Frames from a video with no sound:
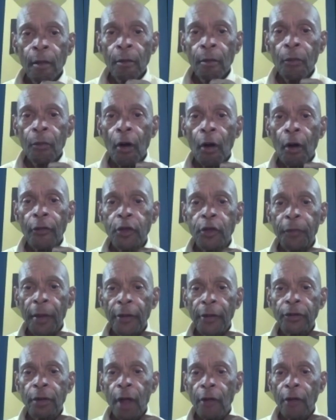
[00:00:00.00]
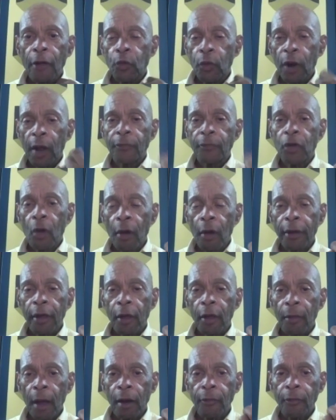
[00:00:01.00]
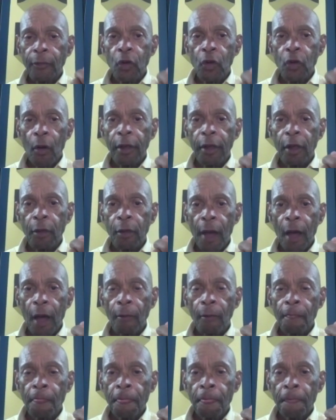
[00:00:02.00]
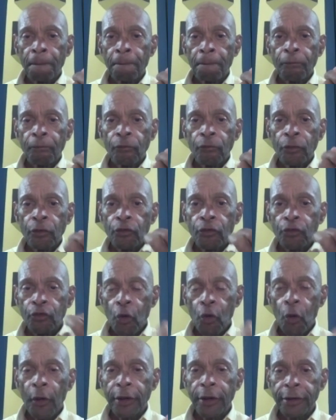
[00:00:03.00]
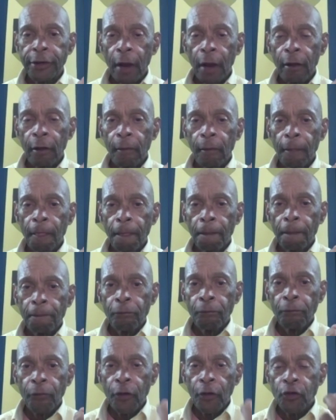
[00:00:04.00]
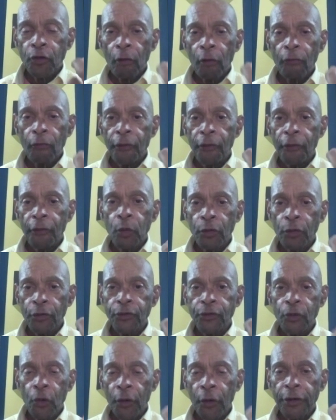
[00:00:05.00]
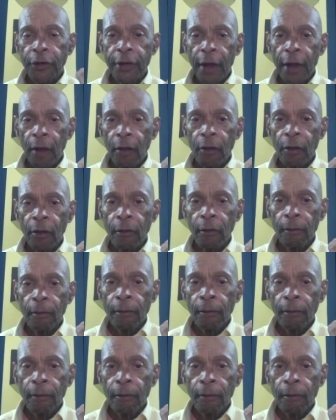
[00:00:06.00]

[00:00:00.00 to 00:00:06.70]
Part of the special knowledge is what I'm talking about. I'm talking about storytelling because you're a visual storyteller.